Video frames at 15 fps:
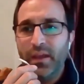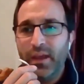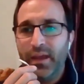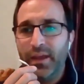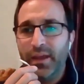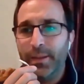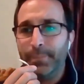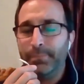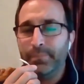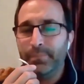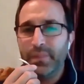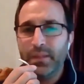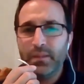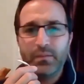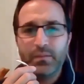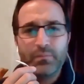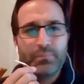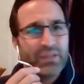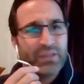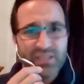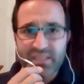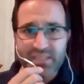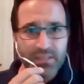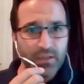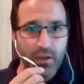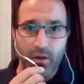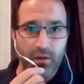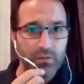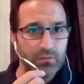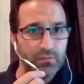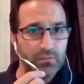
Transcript: um, because it's not,